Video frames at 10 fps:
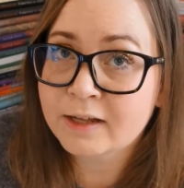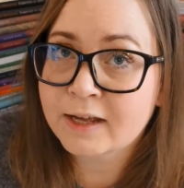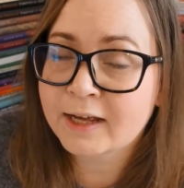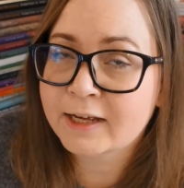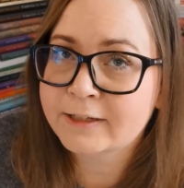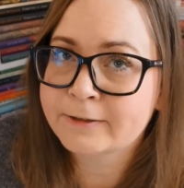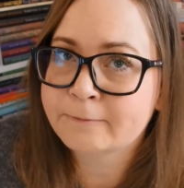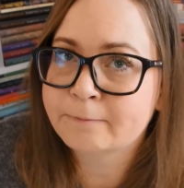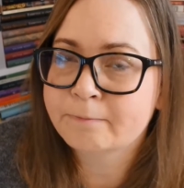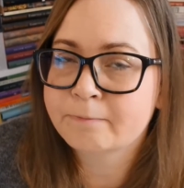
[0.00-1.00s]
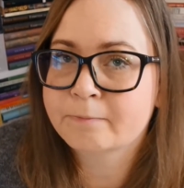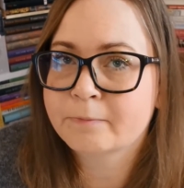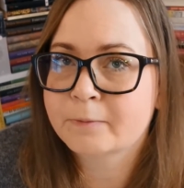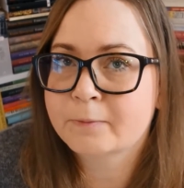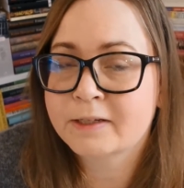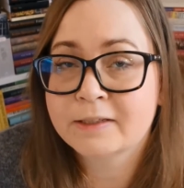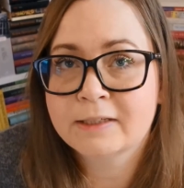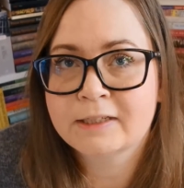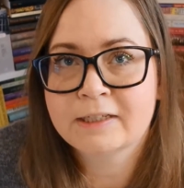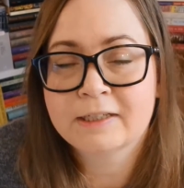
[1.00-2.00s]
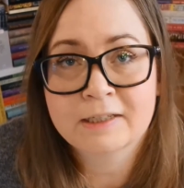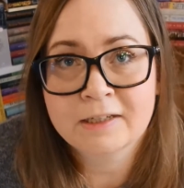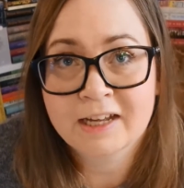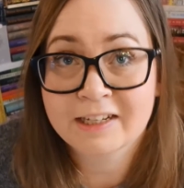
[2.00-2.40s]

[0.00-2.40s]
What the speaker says: And he